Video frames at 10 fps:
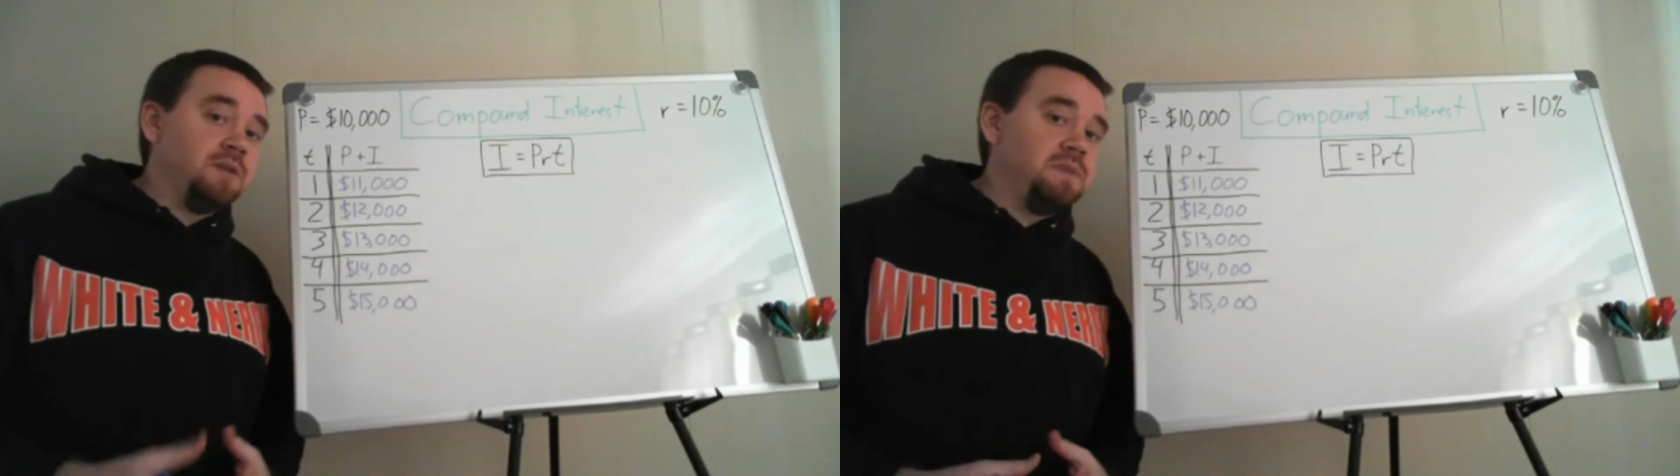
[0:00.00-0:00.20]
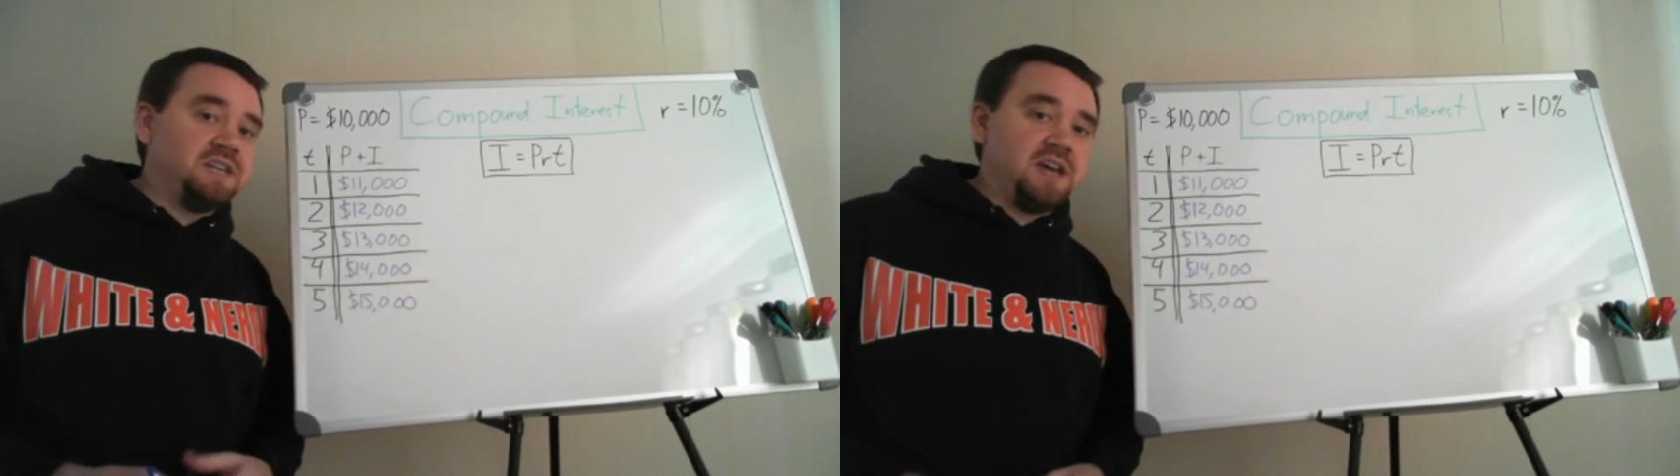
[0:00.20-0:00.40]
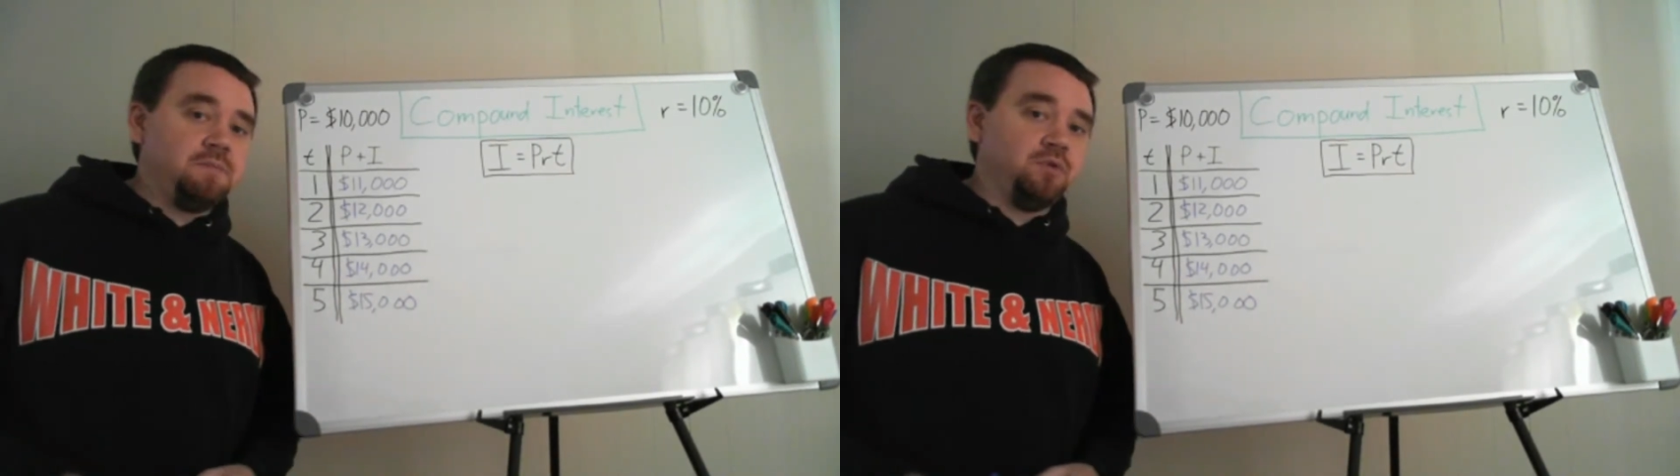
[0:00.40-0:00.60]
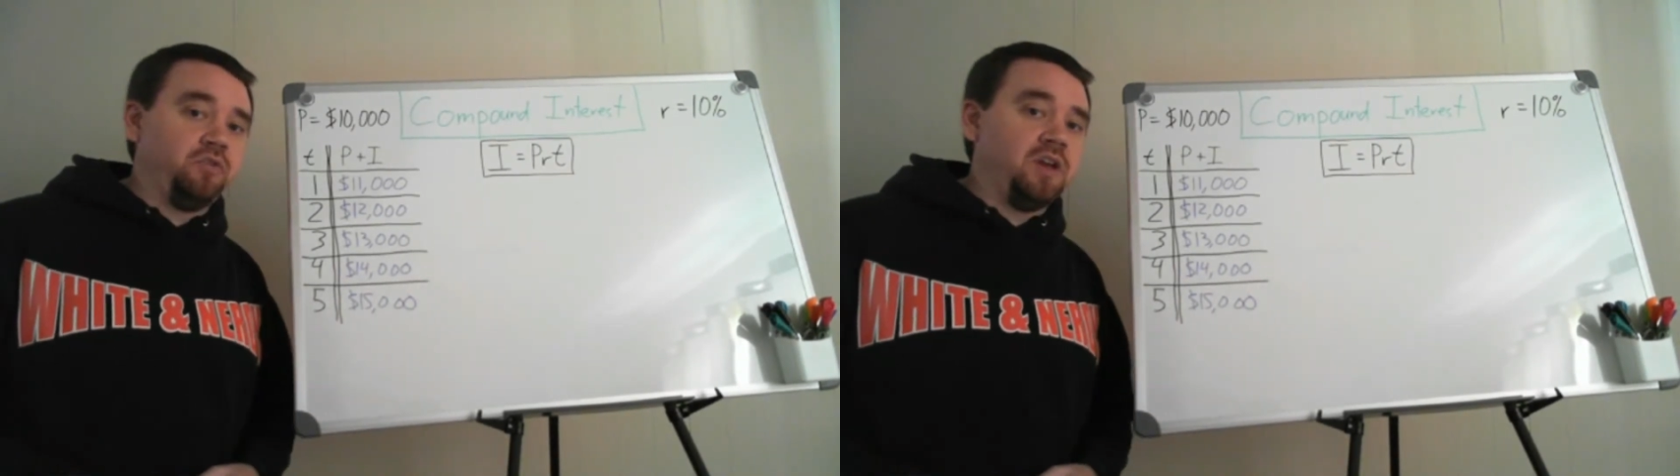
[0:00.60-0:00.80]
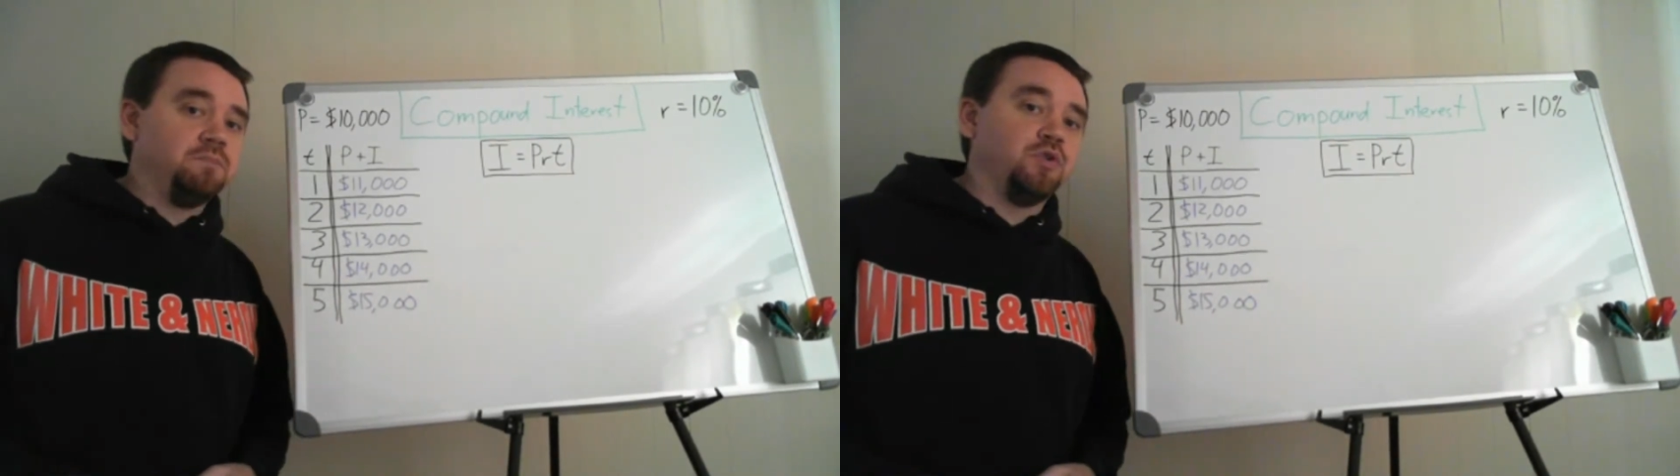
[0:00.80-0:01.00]
me
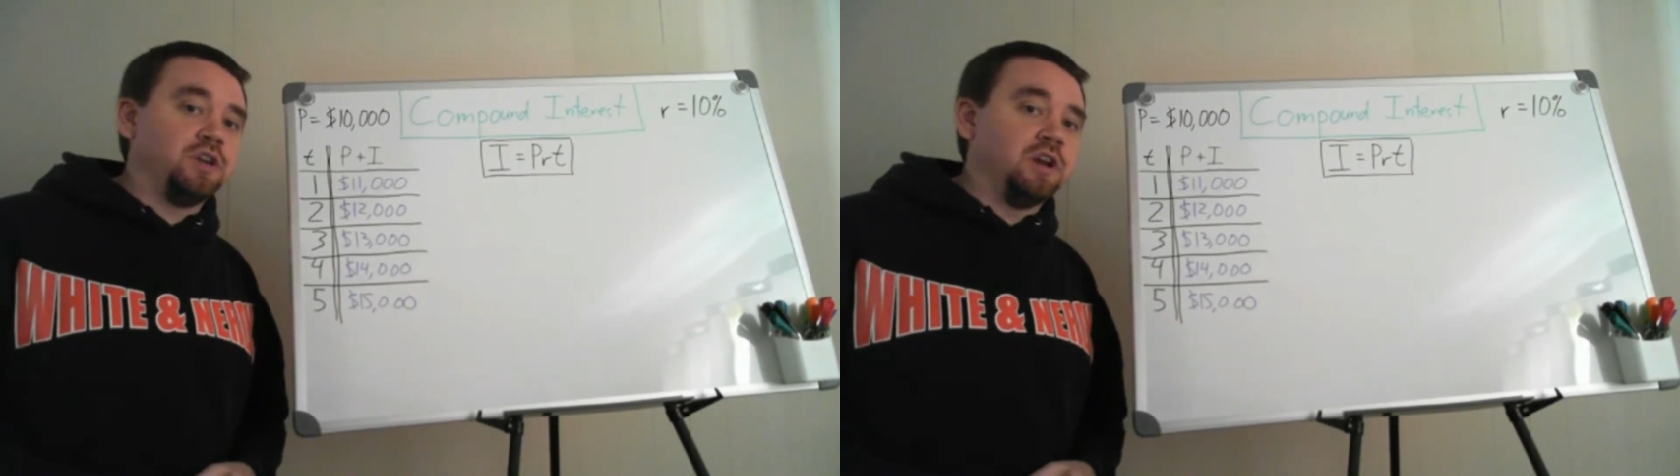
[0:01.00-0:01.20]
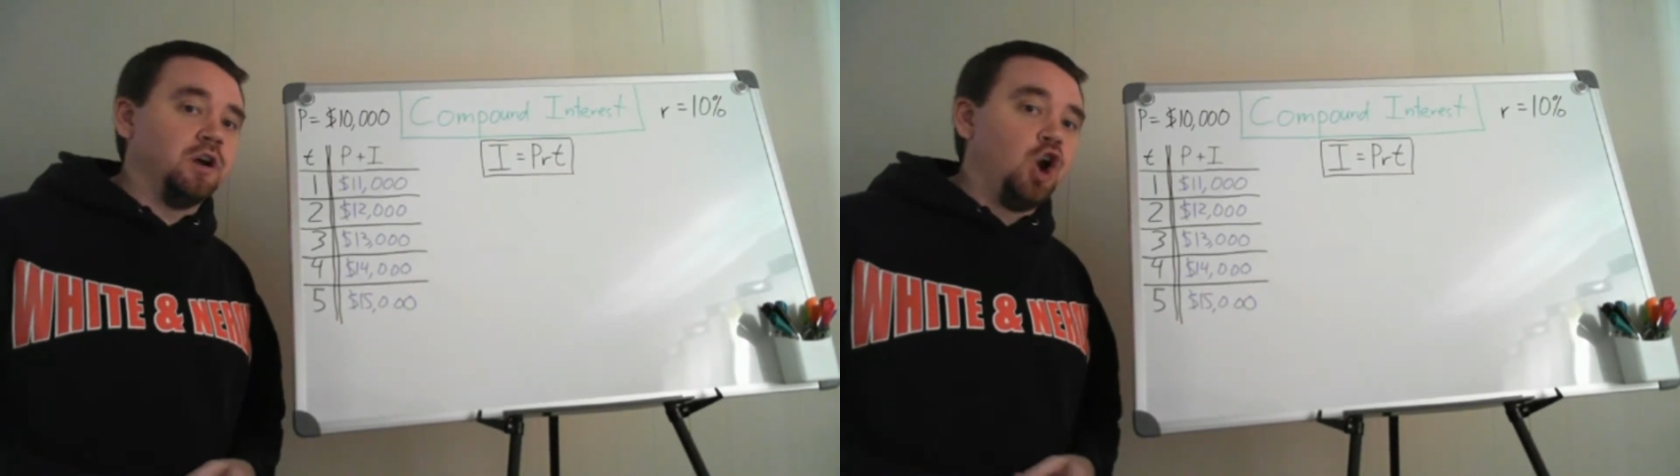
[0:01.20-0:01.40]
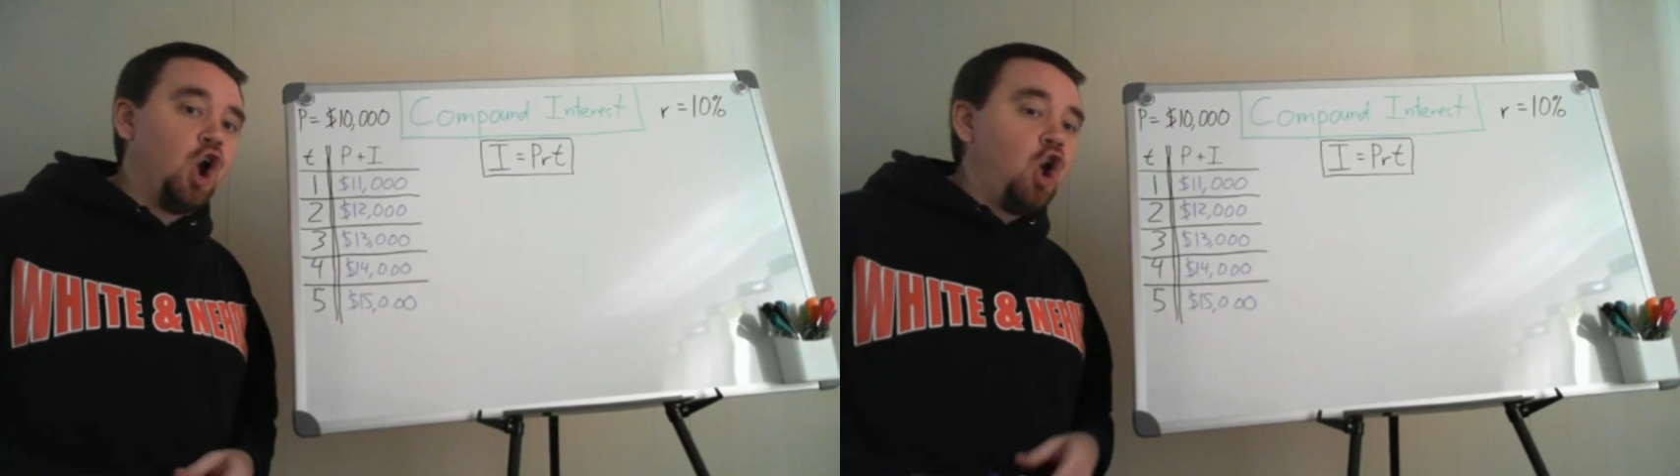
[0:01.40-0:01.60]
10% per year,